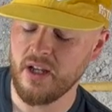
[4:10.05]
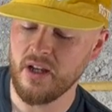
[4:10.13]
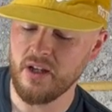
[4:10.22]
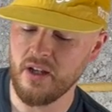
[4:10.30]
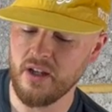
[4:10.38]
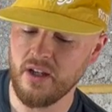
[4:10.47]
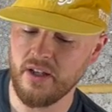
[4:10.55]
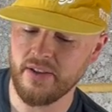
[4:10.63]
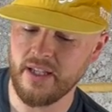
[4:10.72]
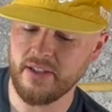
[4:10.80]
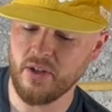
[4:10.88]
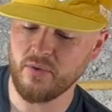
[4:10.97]

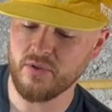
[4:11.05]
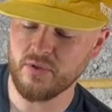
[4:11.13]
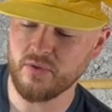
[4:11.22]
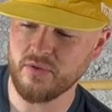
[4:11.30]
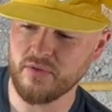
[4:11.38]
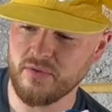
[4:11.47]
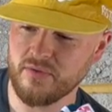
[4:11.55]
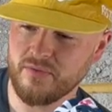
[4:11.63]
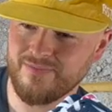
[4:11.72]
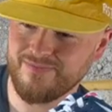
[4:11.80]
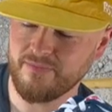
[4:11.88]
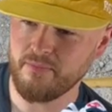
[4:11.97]
They don't sort of
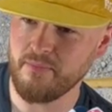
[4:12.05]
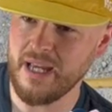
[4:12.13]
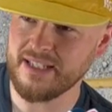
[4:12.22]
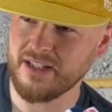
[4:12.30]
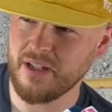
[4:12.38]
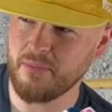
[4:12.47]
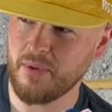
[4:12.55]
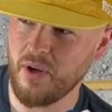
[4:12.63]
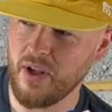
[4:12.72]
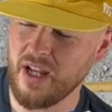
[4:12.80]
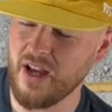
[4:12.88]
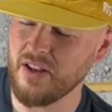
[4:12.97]
mess up
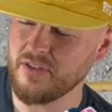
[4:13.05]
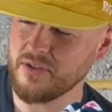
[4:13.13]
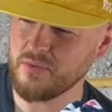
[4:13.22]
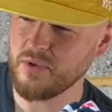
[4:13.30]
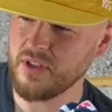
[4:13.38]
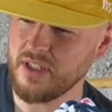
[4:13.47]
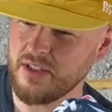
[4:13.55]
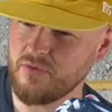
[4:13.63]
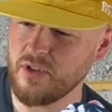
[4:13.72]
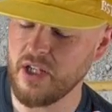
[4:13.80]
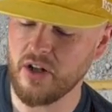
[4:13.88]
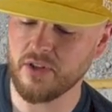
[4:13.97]
like others would. It's
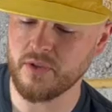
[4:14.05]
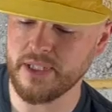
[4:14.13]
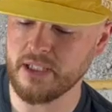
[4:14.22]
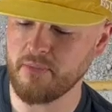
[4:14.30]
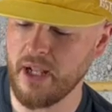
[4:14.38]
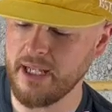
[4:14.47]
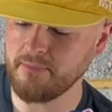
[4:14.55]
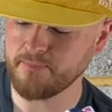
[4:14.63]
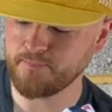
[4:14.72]
really hard to explain.